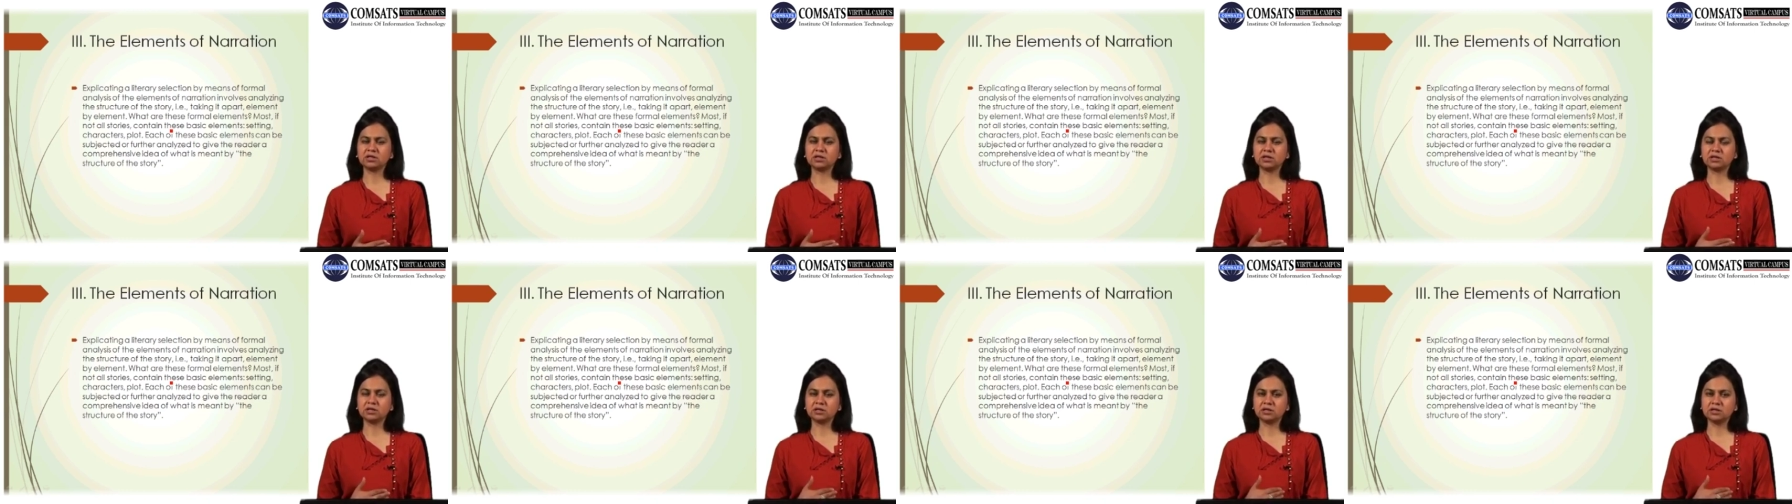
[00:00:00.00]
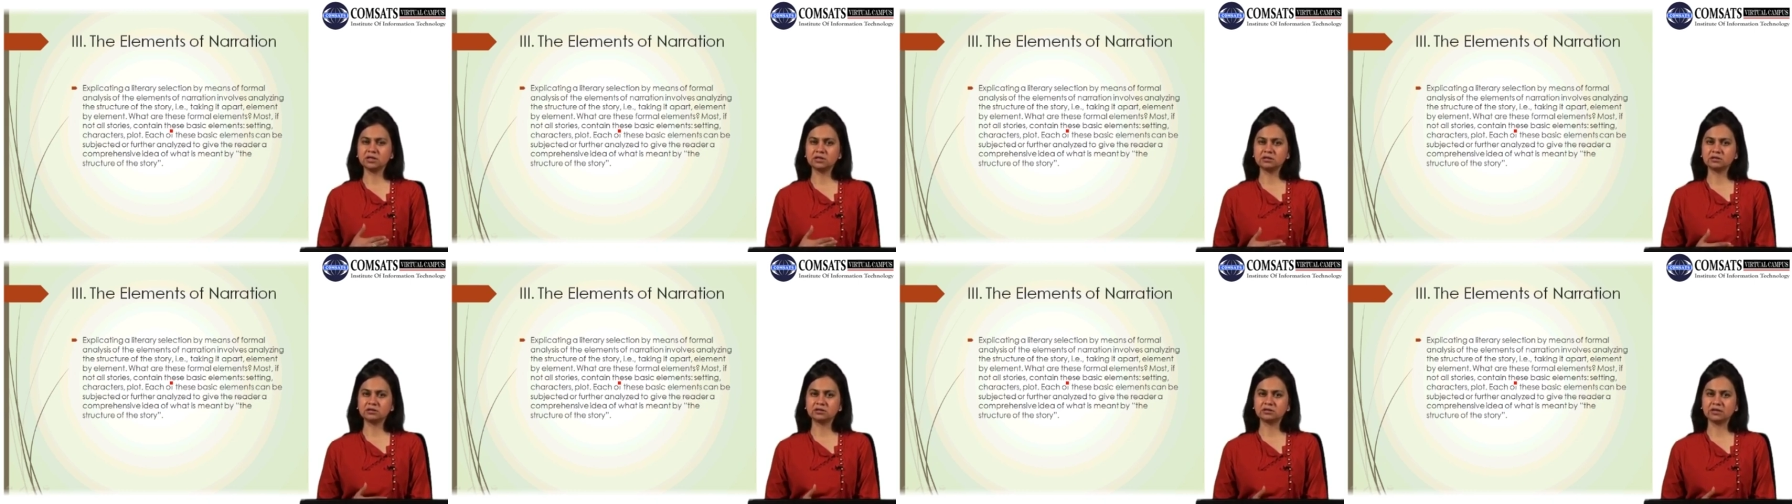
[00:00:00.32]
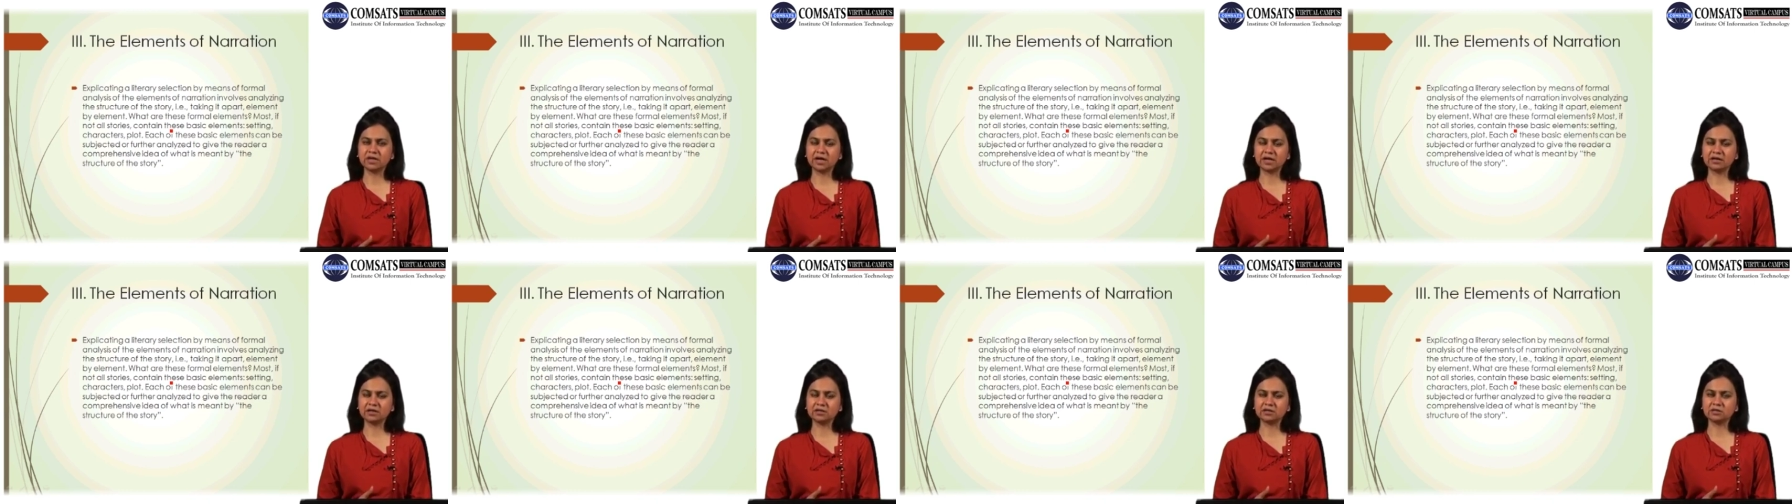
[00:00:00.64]
the earth
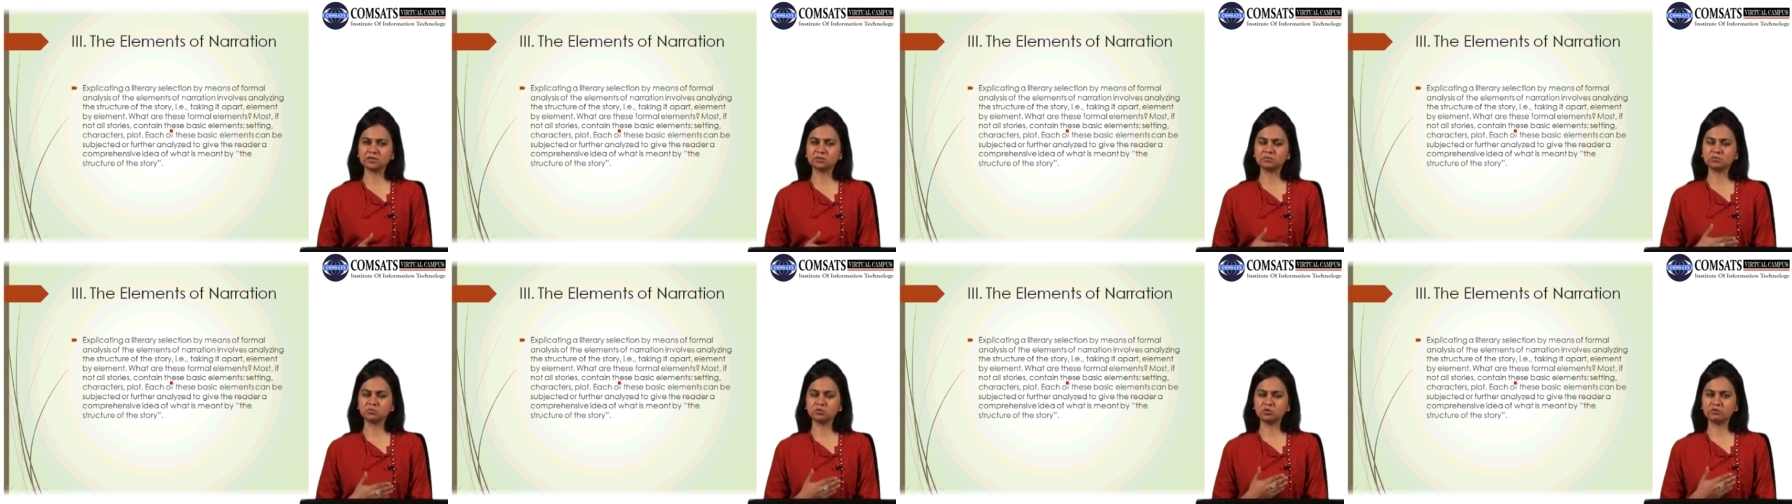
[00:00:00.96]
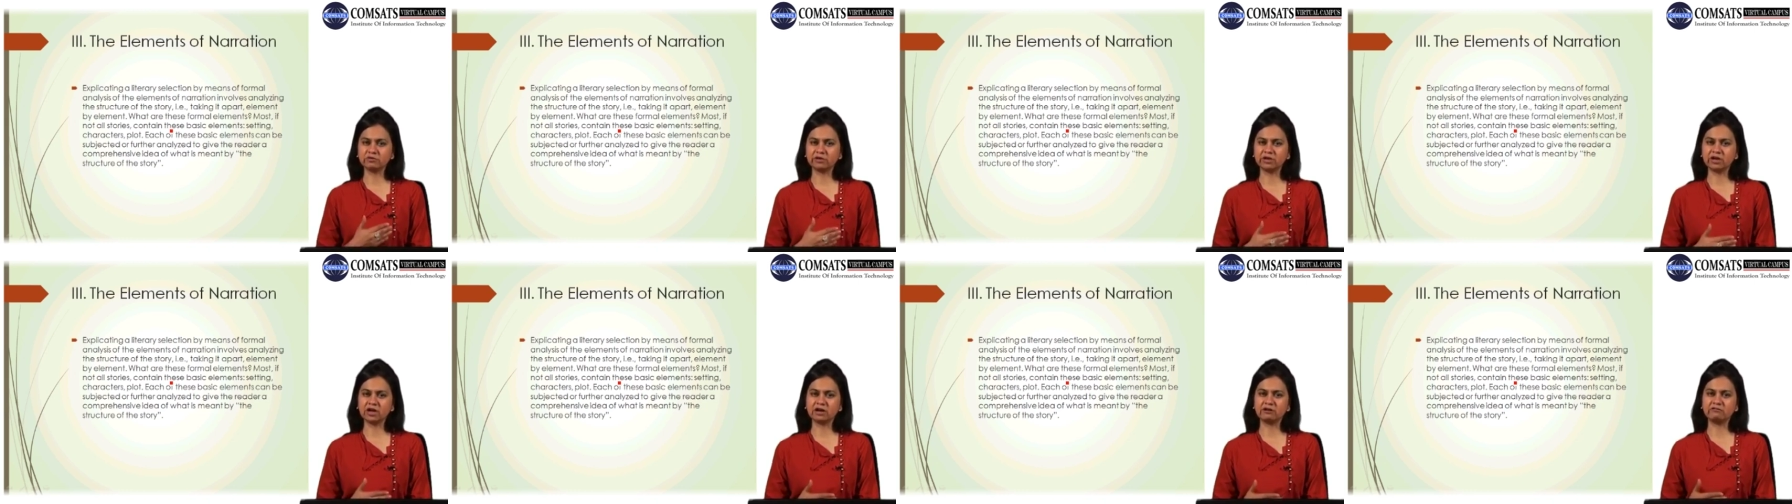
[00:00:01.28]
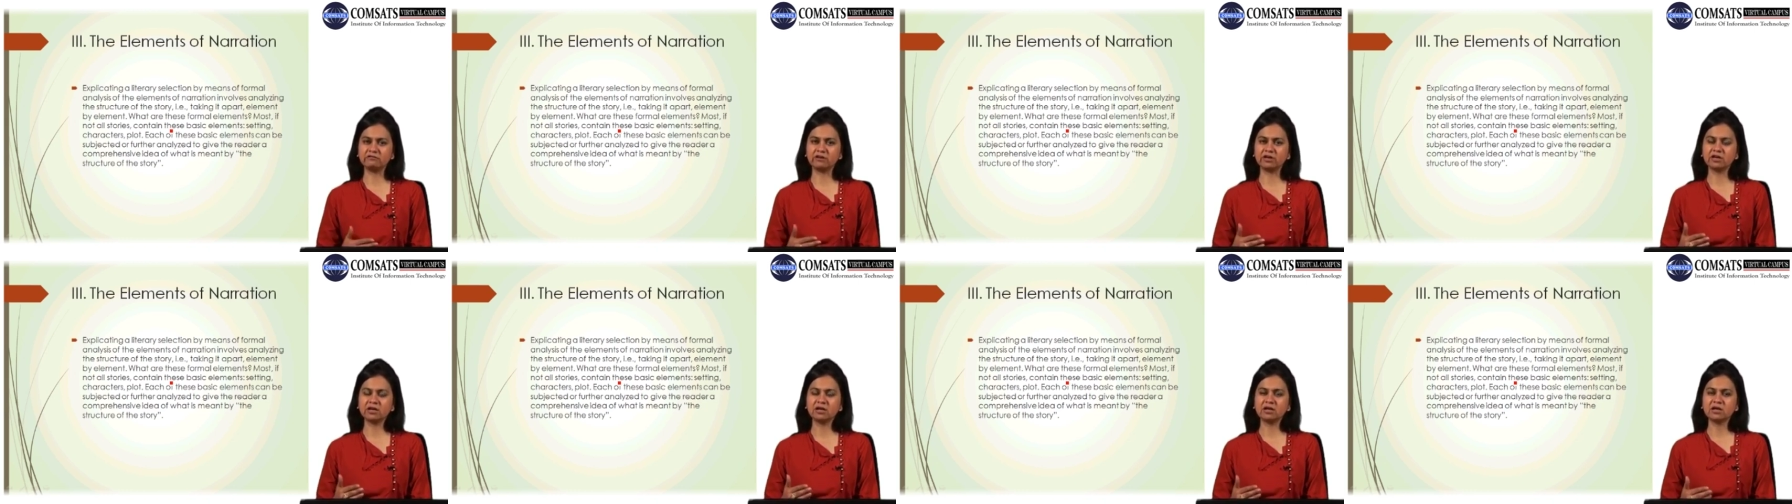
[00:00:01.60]
that is moving
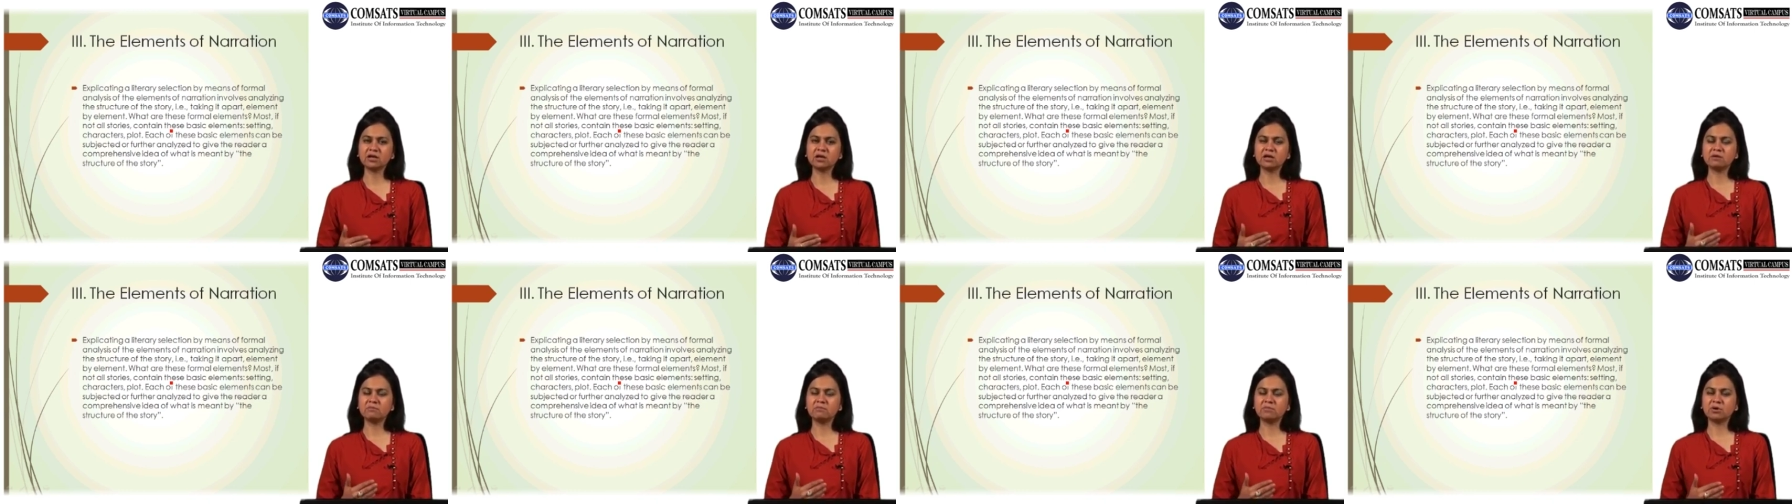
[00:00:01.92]
away